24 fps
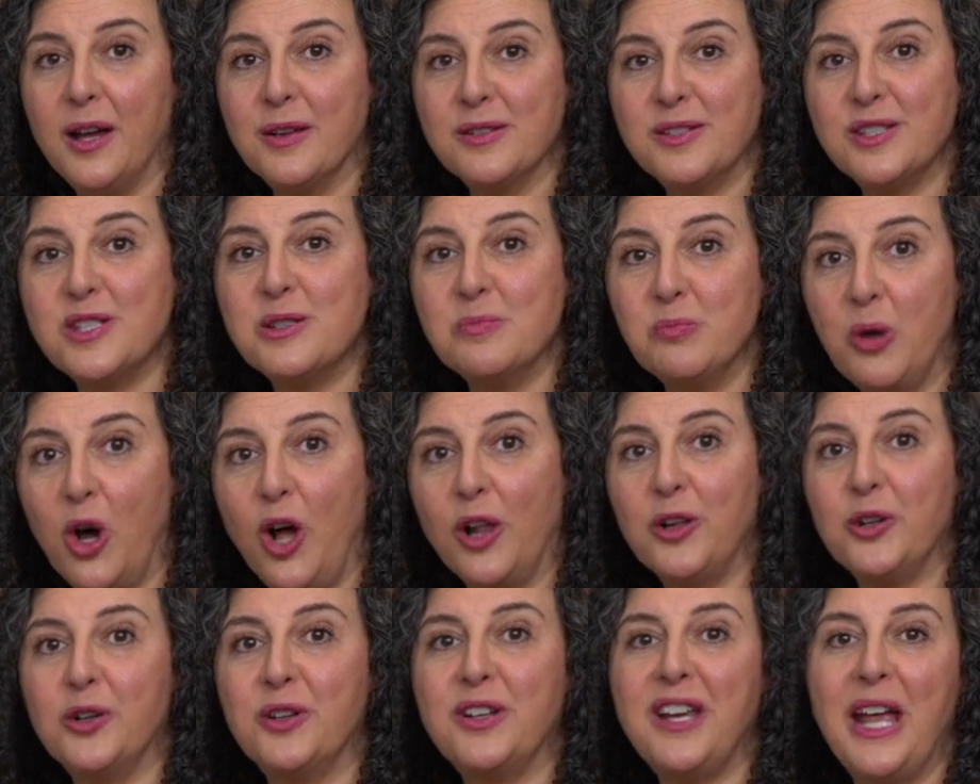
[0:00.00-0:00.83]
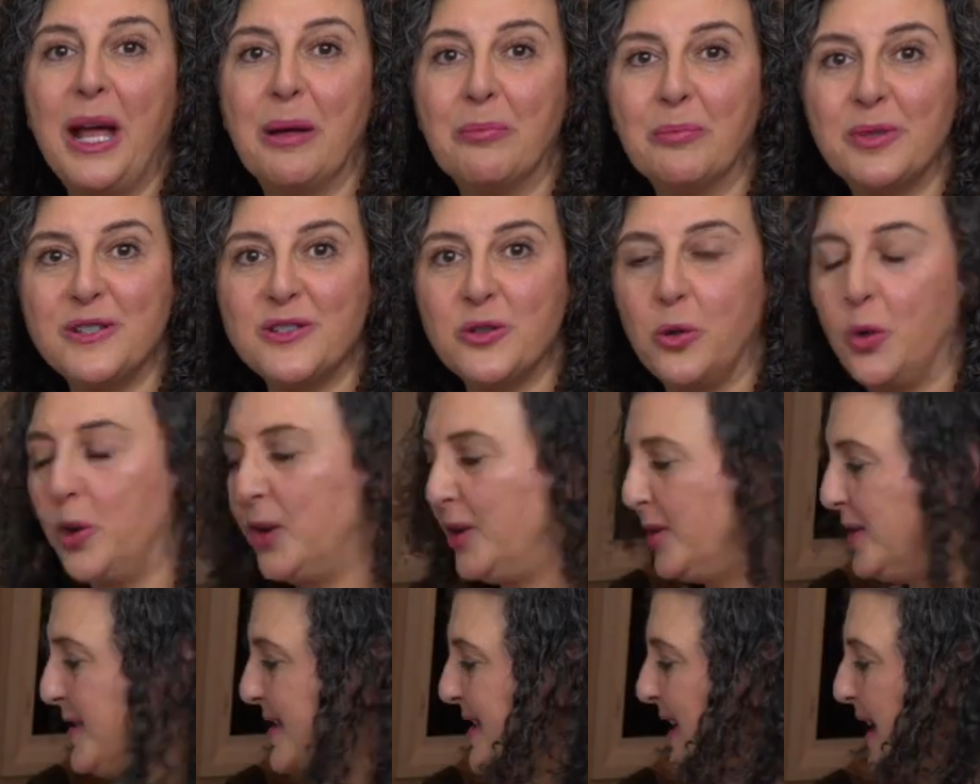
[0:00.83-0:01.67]
smaller
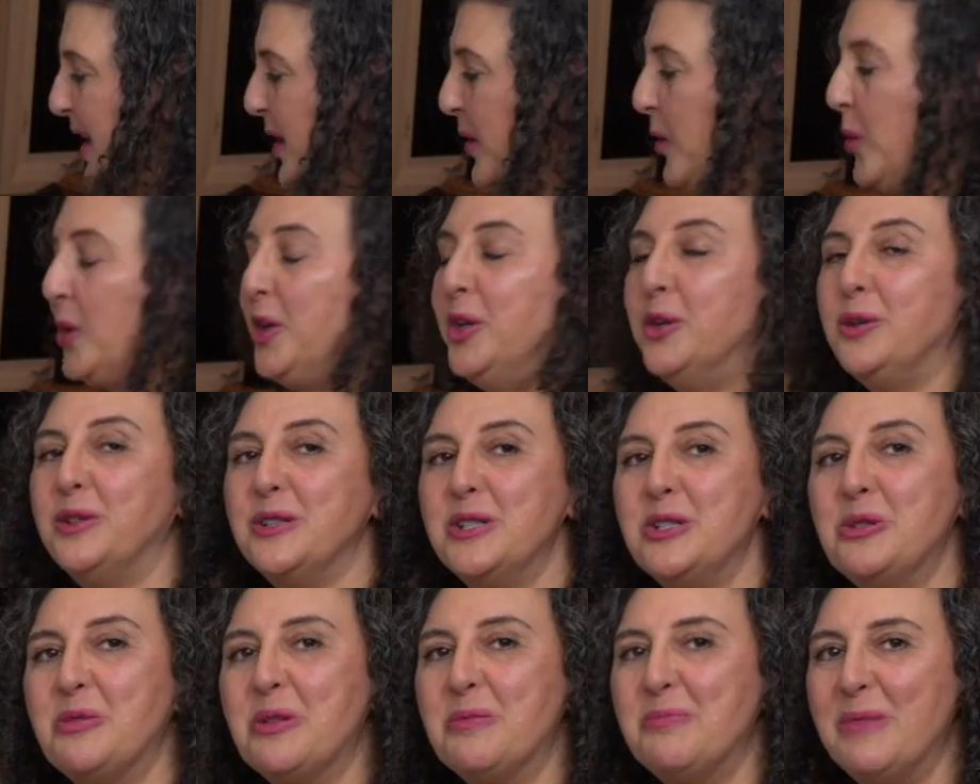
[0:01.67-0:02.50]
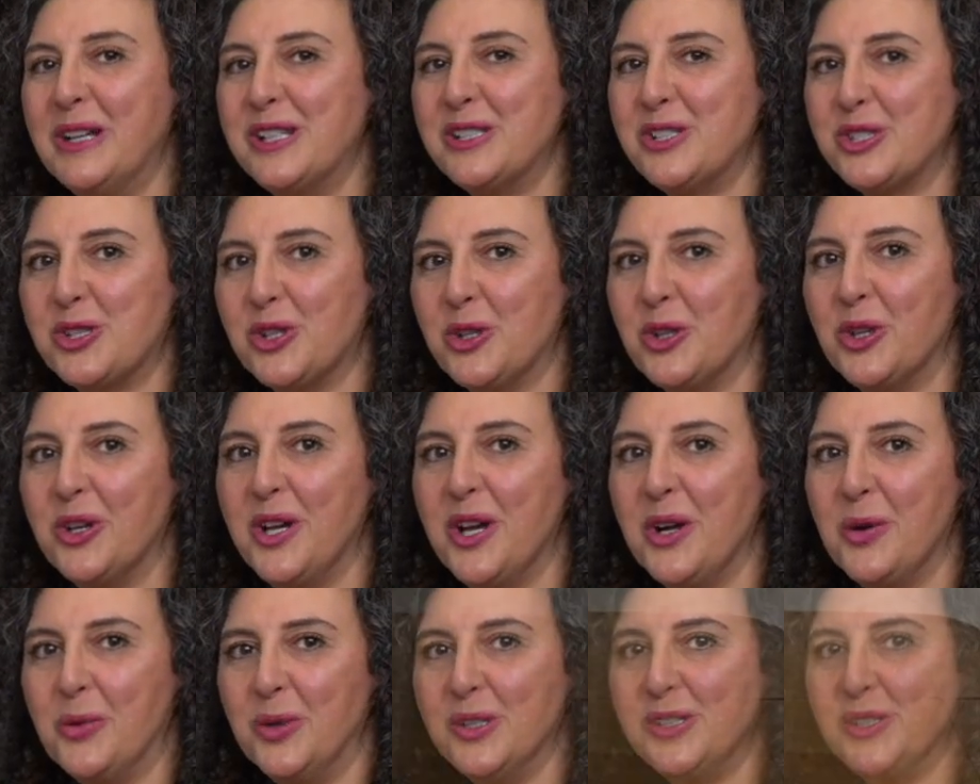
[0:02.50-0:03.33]
cambozolas, or you can do a mixture,
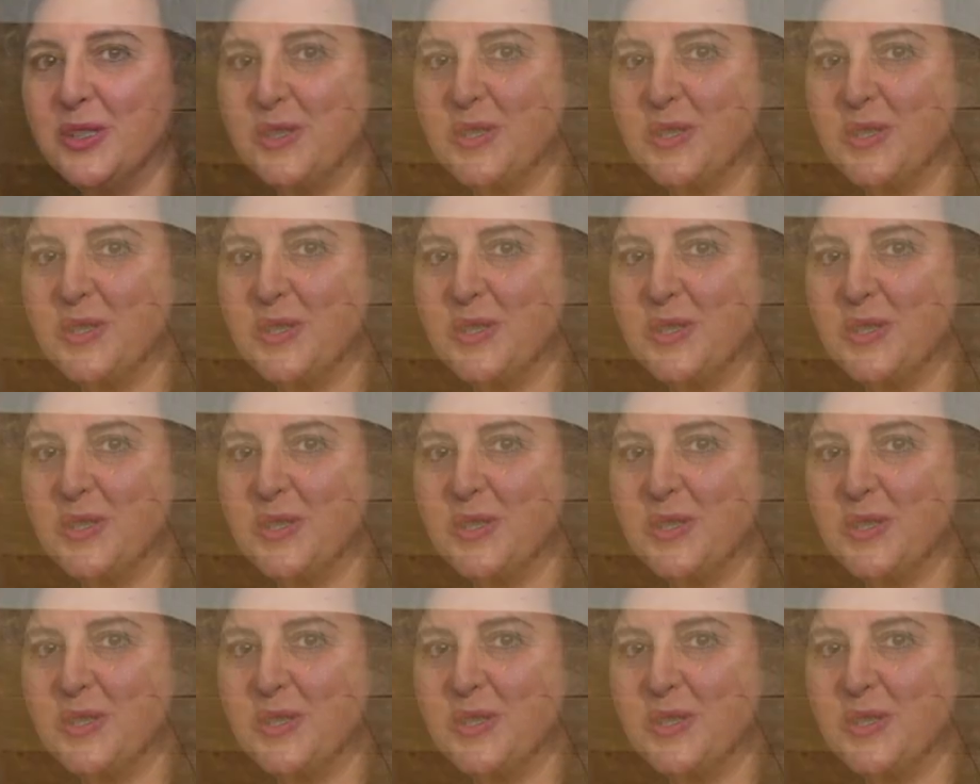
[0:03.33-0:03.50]
which